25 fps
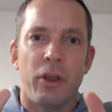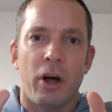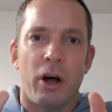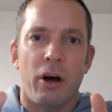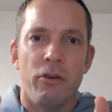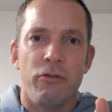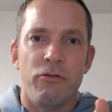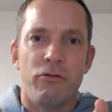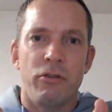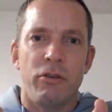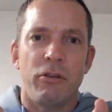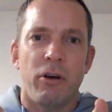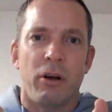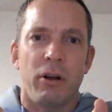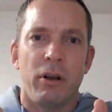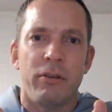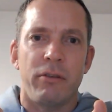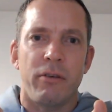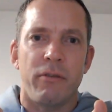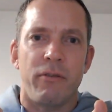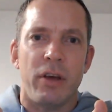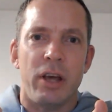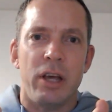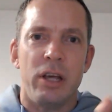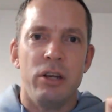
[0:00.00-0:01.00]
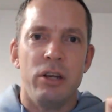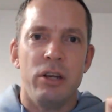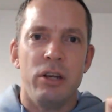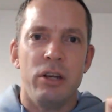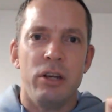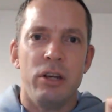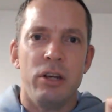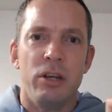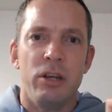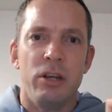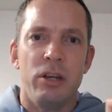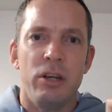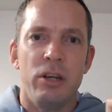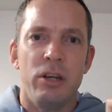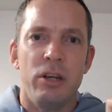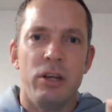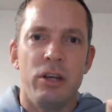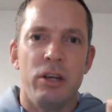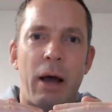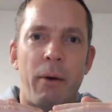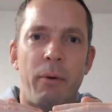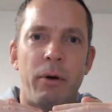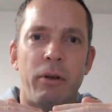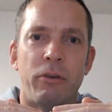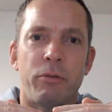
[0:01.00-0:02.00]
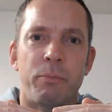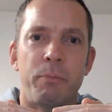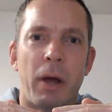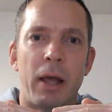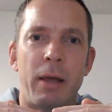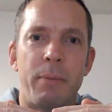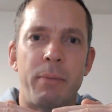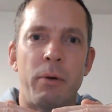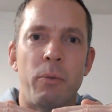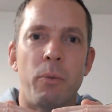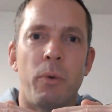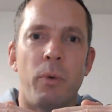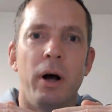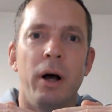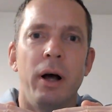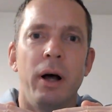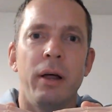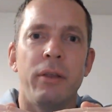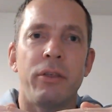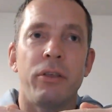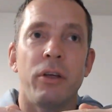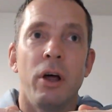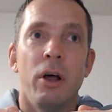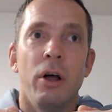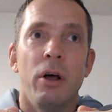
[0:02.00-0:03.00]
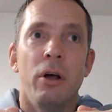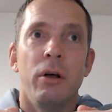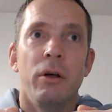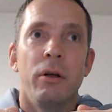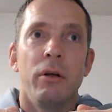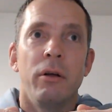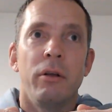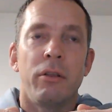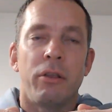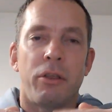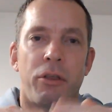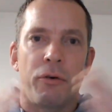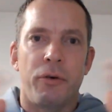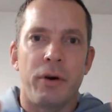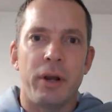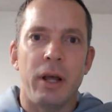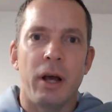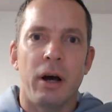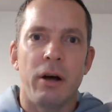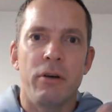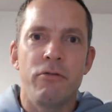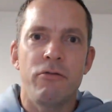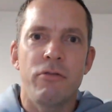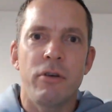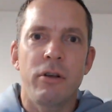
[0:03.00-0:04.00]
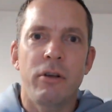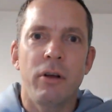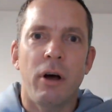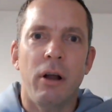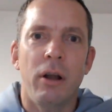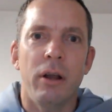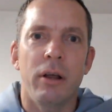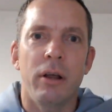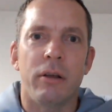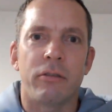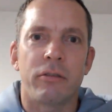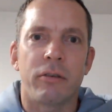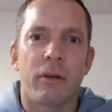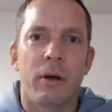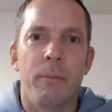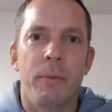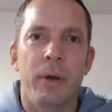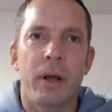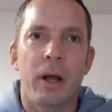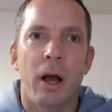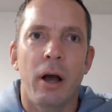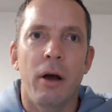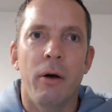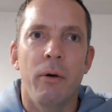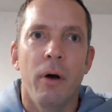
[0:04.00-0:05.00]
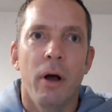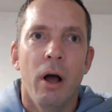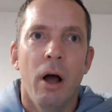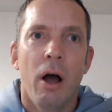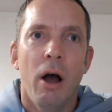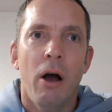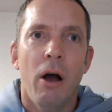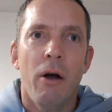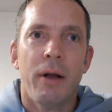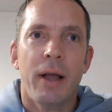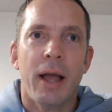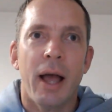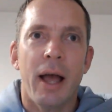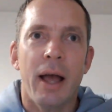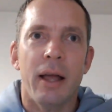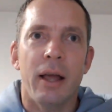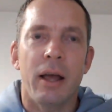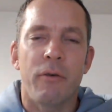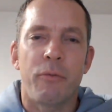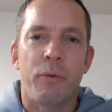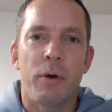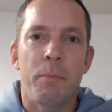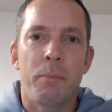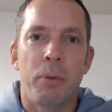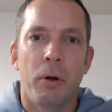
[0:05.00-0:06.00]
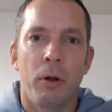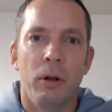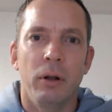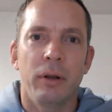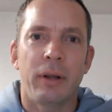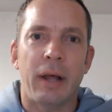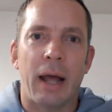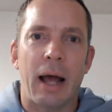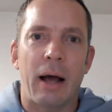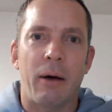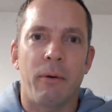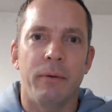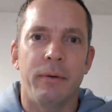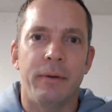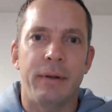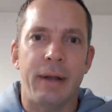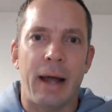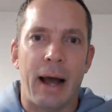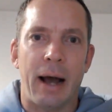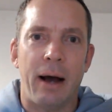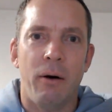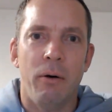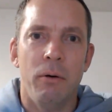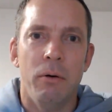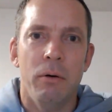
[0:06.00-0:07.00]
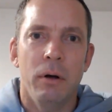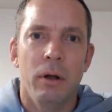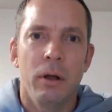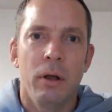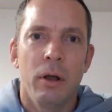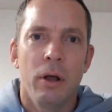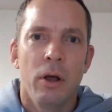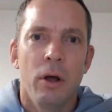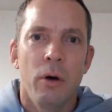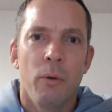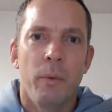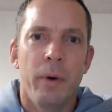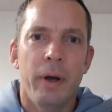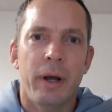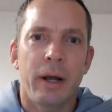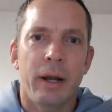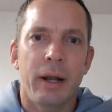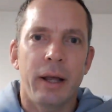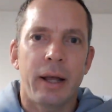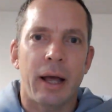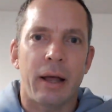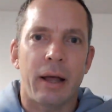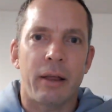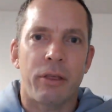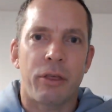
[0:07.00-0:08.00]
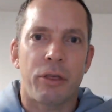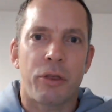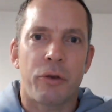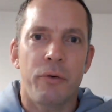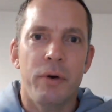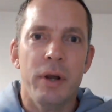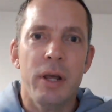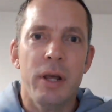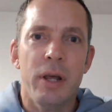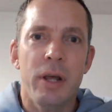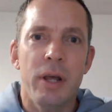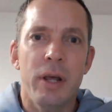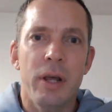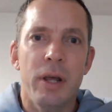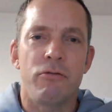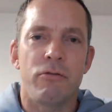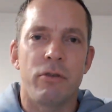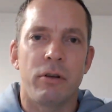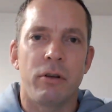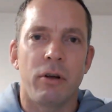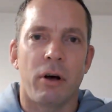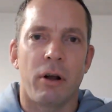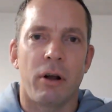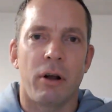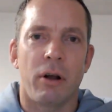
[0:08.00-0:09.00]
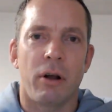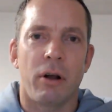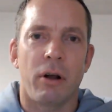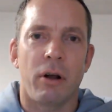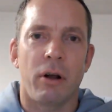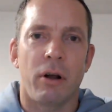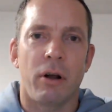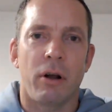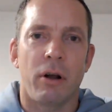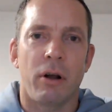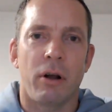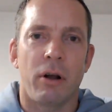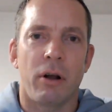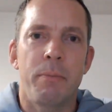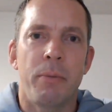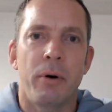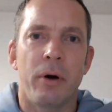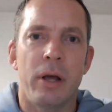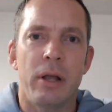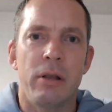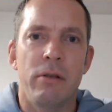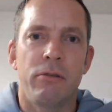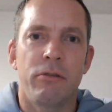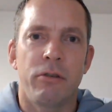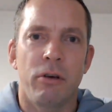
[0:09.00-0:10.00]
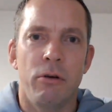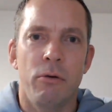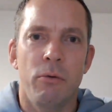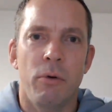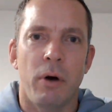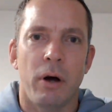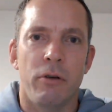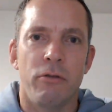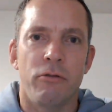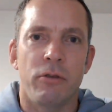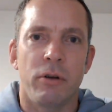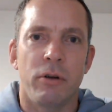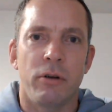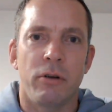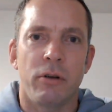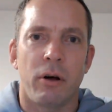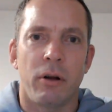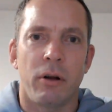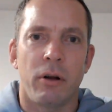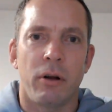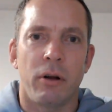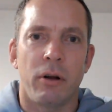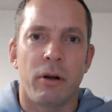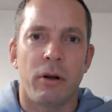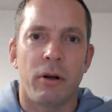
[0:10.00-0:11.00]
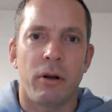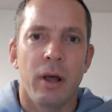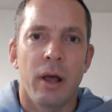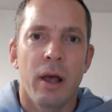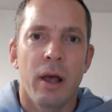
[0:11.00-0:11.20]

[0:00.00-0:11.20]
$100 of each, and now it's maybe worth $300. And we go, okay, if we pulled it out now, we're going to get $300, and we only put in $200.